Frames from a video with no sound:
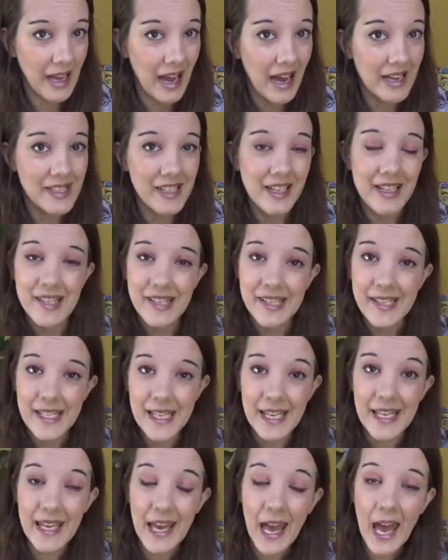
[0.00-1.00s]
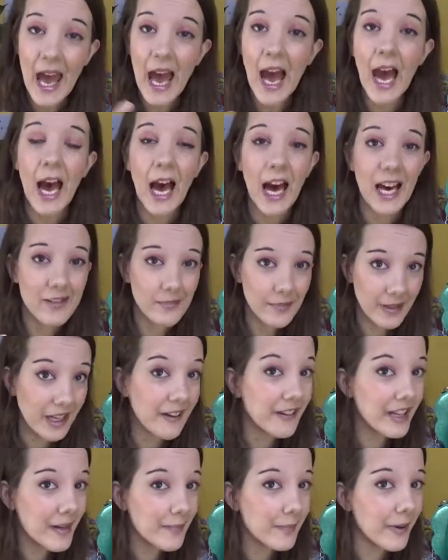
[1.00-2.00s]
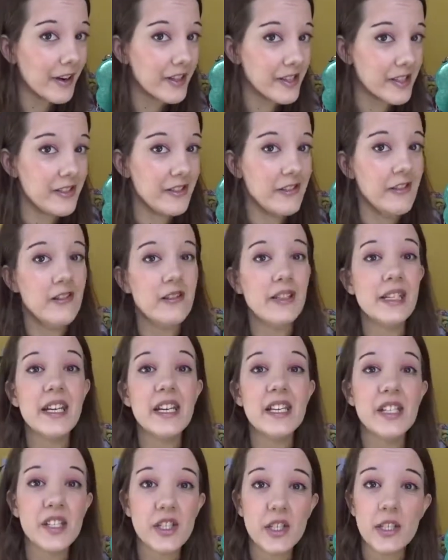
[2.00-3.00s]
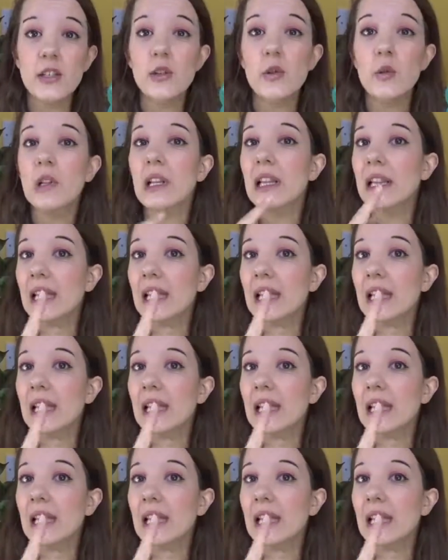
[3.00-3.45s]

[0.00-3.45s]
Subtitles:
As you can see, I've become that person who needs to